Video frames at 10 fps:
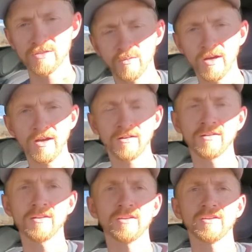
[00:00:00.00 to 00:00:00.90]
in a while
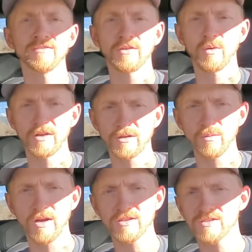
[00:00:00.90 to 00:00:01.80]
if they wanted to
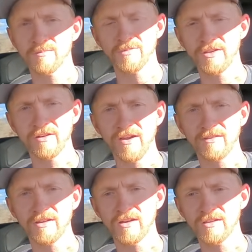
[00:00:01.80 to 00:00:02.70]
watch something, or having
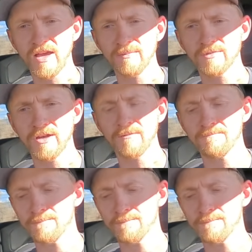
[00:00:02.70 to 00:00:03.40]
it on a laptop.